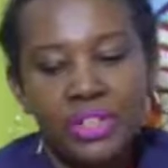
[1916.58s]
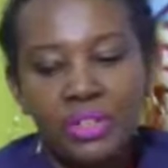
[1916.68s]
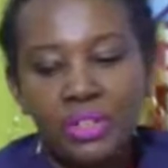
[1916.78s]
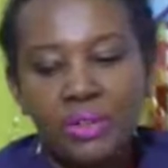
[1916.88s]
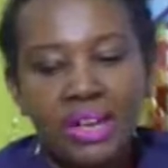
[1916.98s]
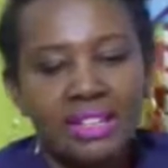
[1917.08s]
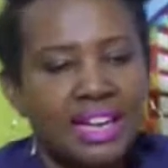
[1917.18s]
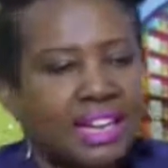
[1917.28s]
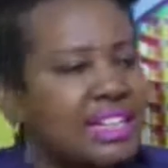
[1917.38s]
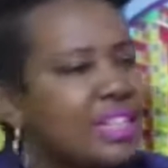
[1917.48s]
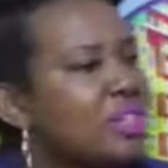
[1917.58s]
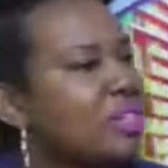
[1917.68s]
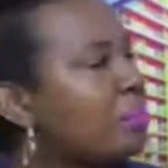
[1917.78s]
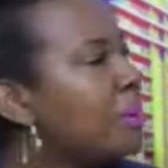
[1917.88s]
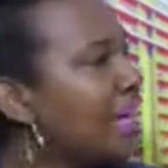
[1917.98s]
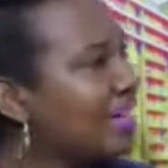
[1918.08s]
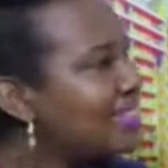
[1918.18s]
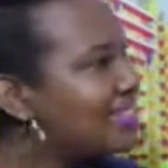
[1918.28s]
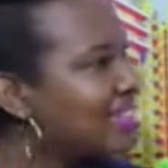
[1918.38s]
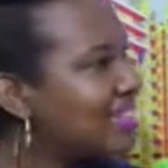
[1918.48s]
You did not look at the architectural
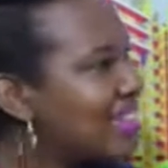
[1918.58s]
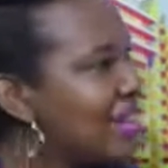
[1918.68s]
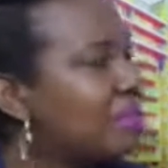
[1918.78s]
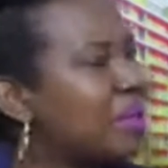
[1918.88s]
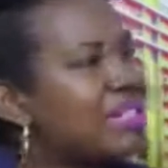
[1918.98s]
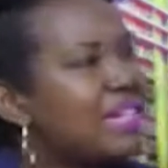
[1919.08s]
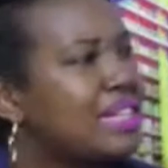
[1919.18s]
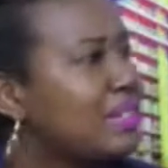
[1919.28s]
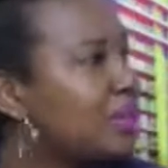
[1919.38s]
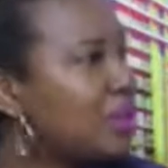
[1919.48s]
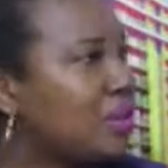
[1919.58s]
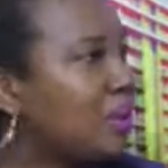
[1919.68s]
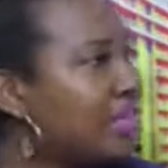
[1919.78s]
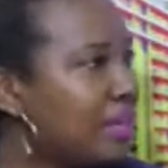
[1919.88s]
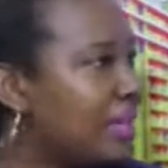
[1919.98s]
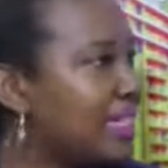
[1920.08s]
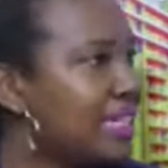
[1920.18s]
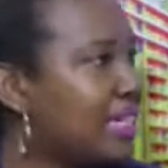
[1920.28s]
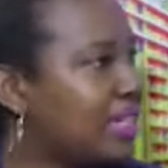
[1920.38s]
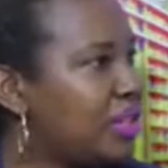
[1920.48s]
plans, because that is not what they were
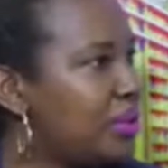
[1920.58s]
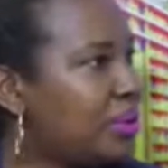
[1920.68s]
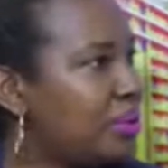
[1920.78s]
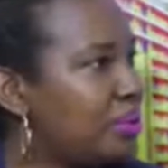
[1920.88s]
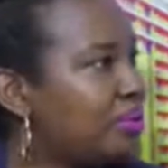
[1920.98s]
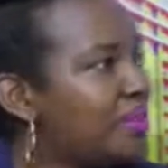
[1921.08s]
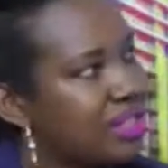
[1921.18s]
selling to you.